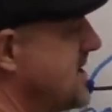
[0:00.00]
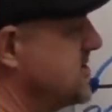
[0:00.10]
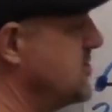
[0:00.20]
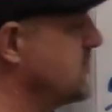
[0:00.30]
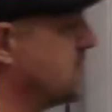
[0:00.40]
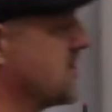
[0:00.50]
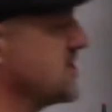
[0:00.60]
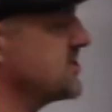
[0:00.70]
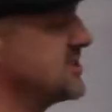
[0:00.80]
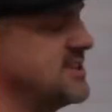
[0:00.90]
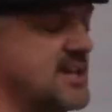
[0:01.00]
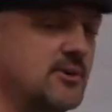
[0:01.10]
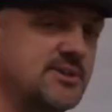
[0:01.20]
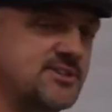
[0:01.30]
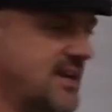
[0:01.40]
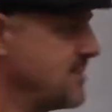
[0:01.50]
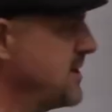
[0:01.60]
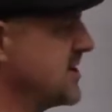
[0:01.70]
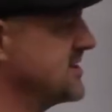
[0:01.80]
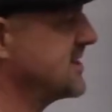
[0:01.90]
a 2 first. They will say
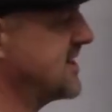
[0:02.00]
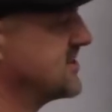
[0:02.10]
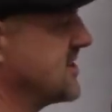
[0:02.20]
because it gets